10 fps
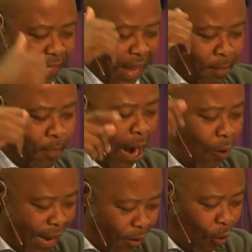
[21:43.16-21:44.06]
them
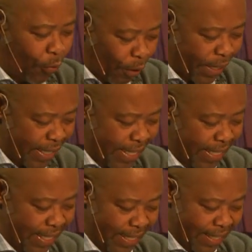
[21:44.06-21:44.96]
power and authority
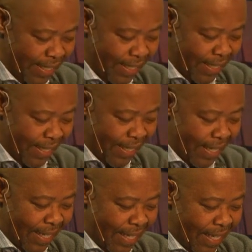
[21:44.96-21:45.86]

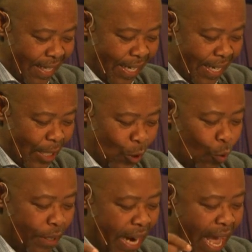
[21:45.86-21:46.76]
to
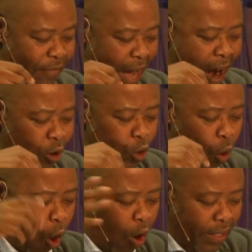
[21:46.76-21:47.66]
drive out
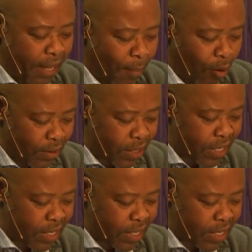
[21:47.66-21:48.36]
all demons